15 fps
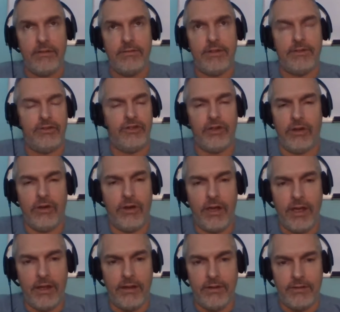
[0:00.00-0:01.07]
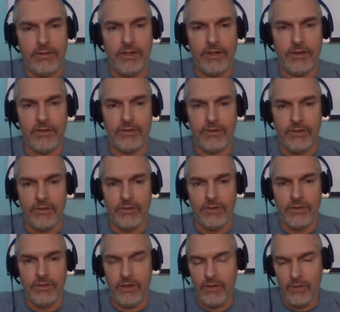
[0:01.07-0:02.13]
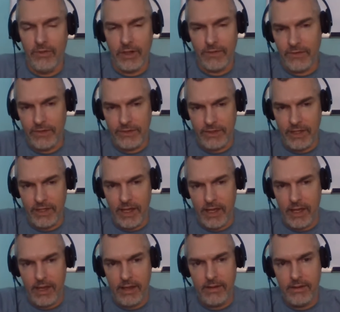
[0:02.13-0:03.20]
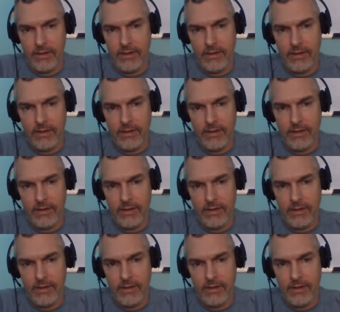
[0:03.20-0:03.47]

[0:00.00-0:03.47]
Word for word: I said, sure, go ahead. She goes, do you work for the C I A?